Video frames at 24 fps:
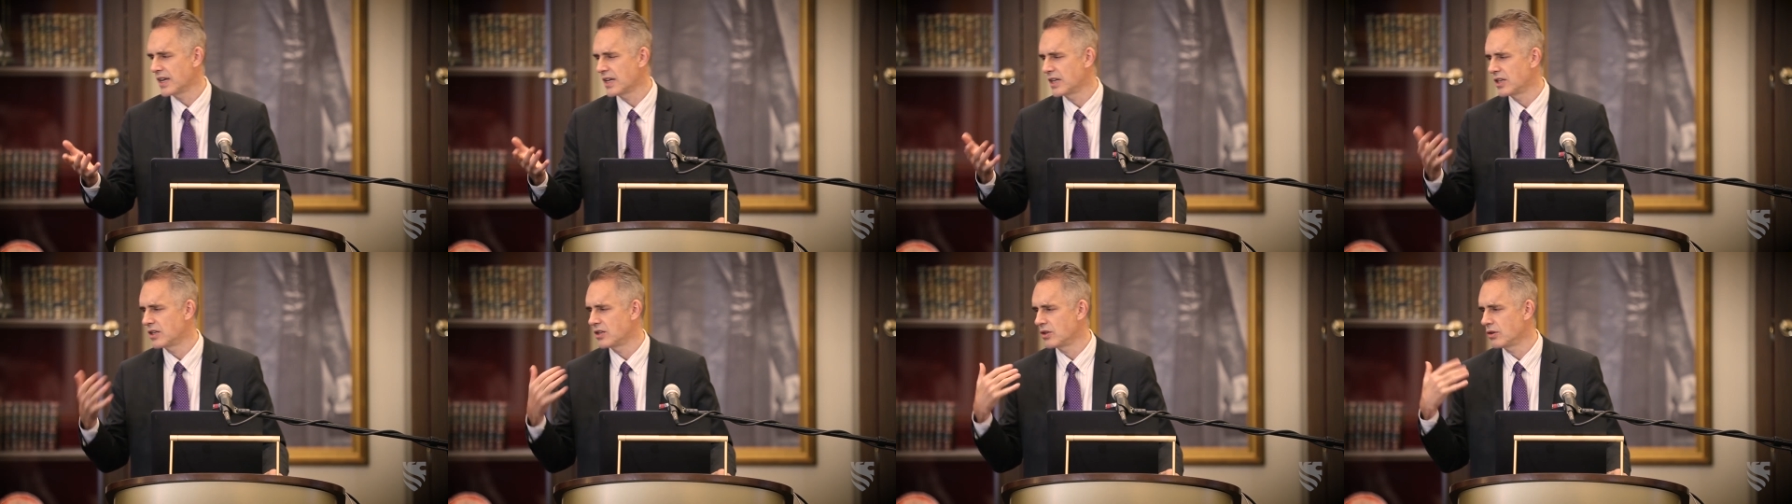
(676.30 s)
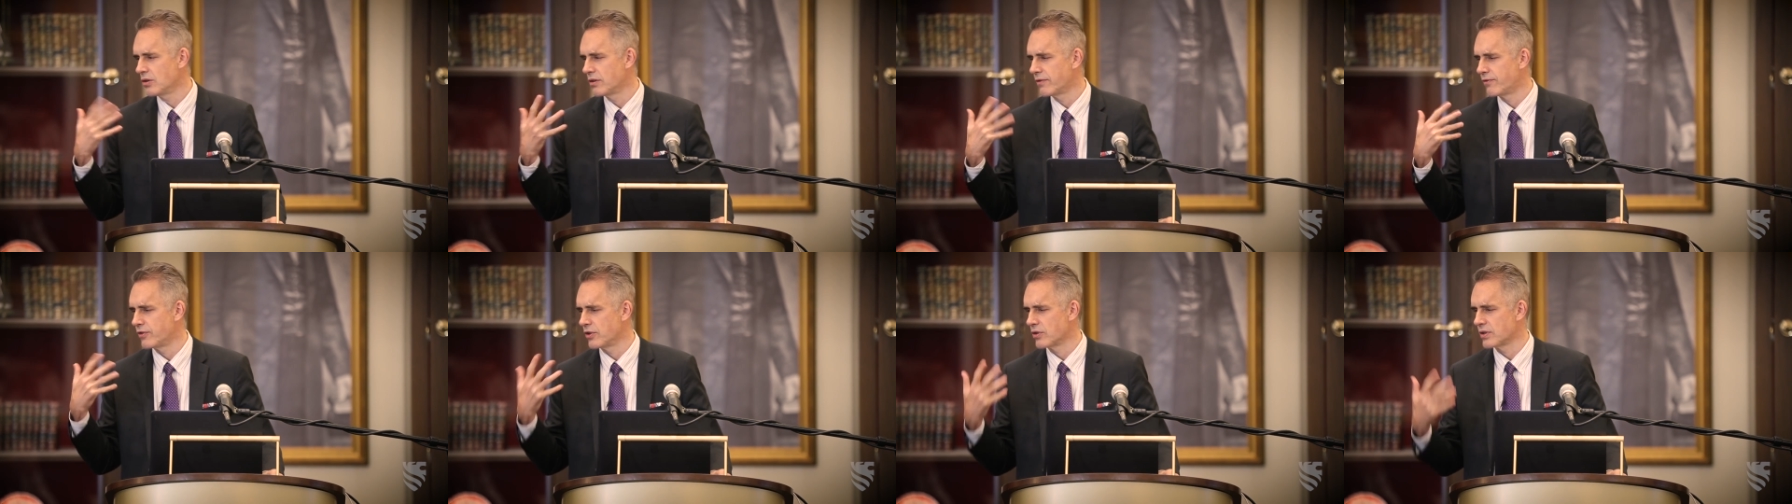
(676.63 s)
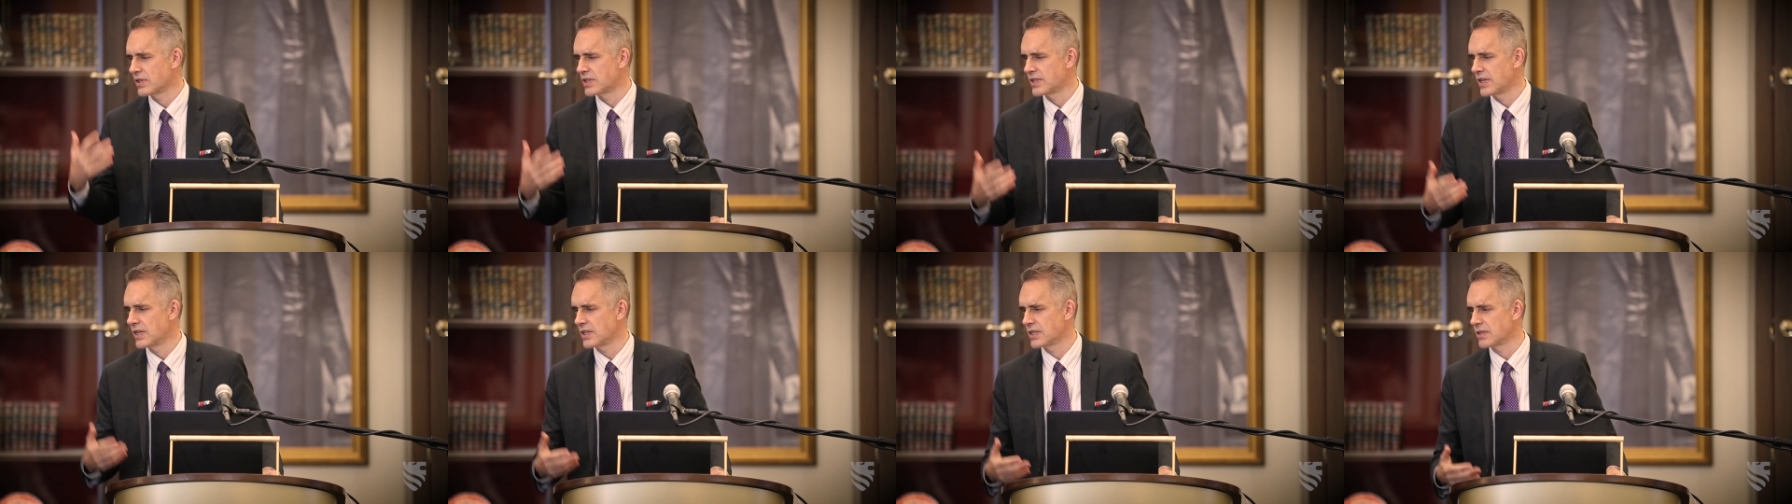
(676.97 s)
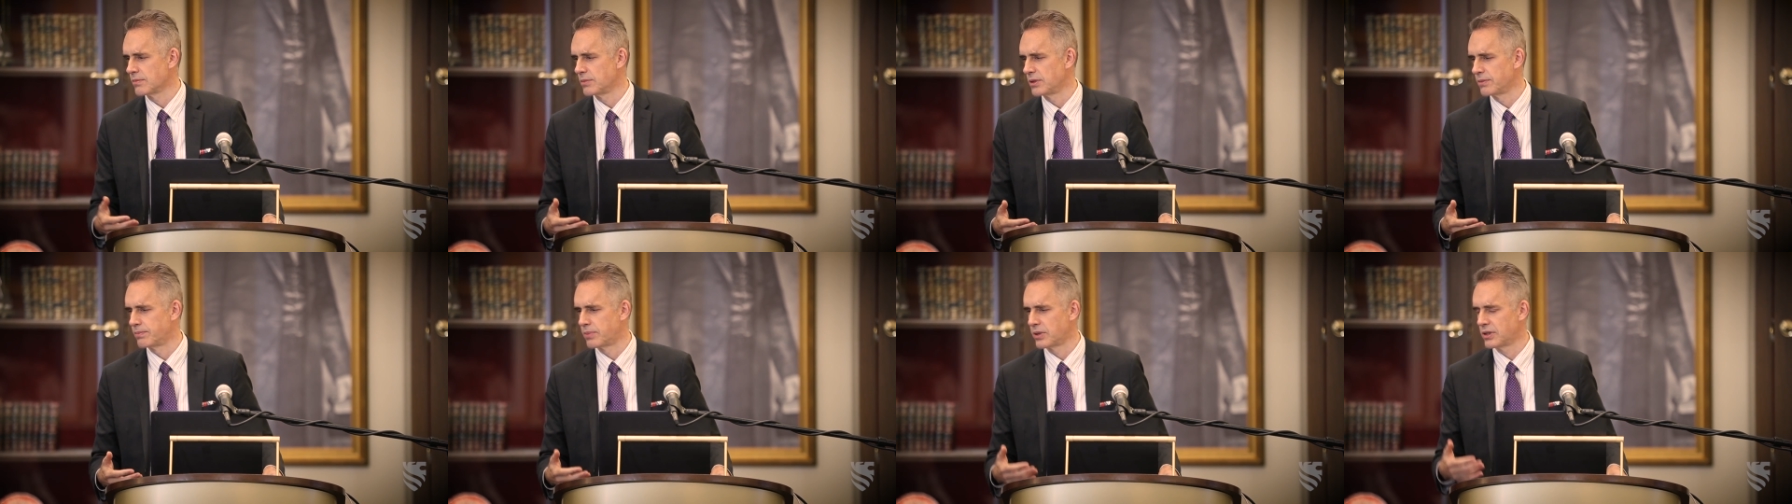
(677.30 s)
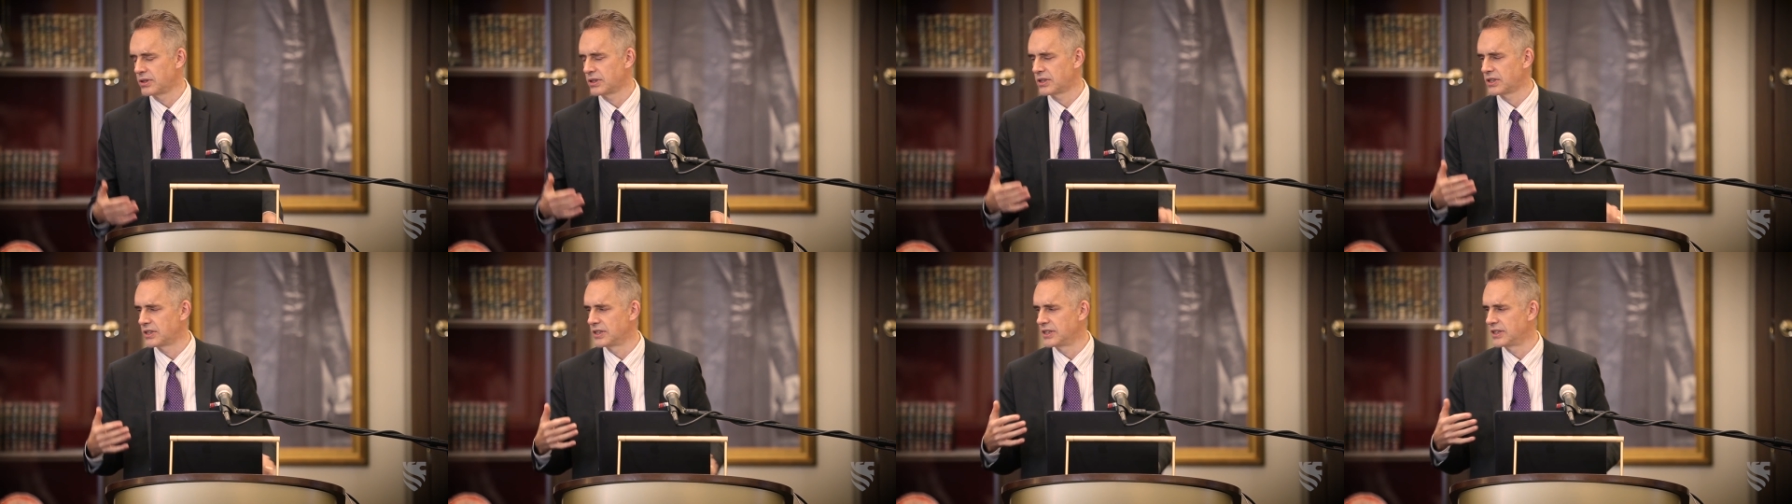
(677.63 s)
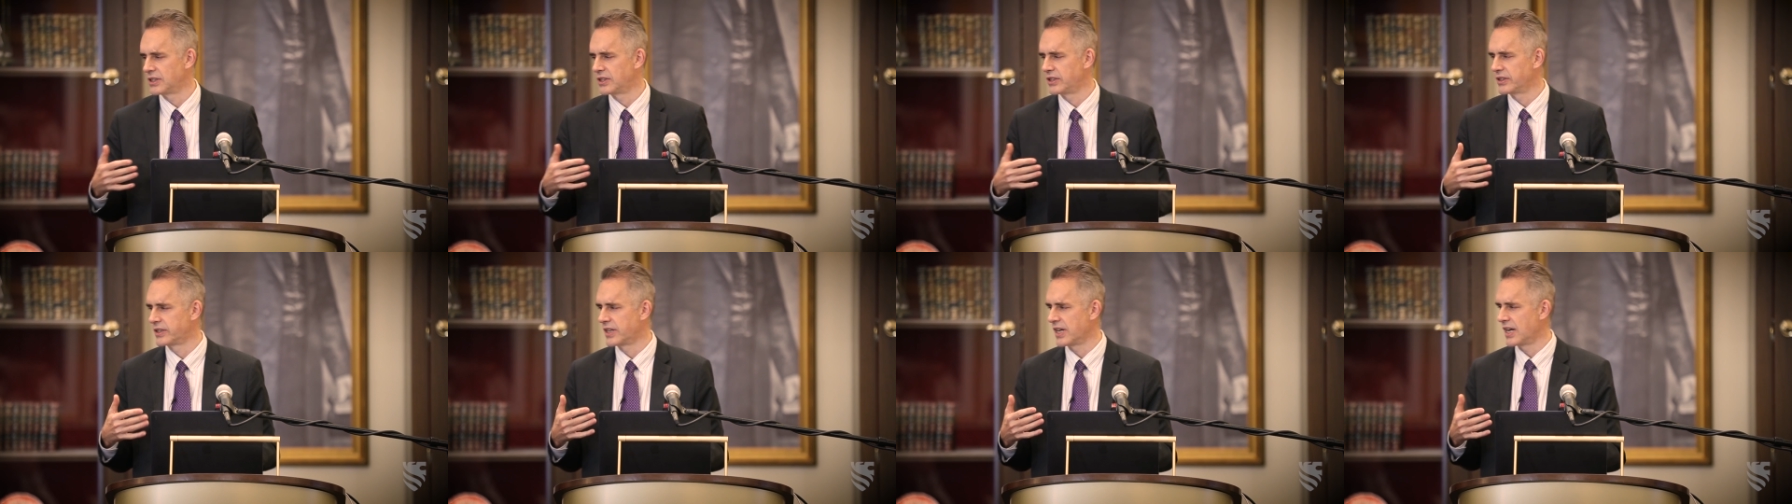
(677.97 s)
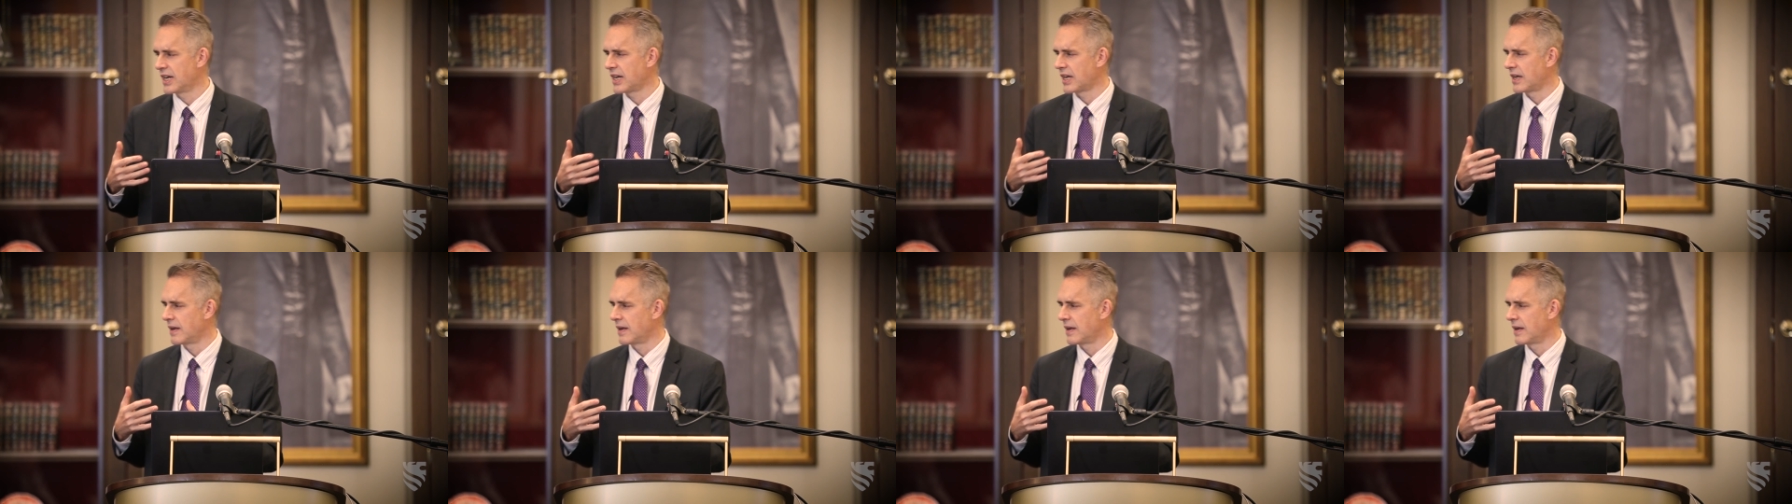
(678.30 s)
thing you do if you're a sensible person is you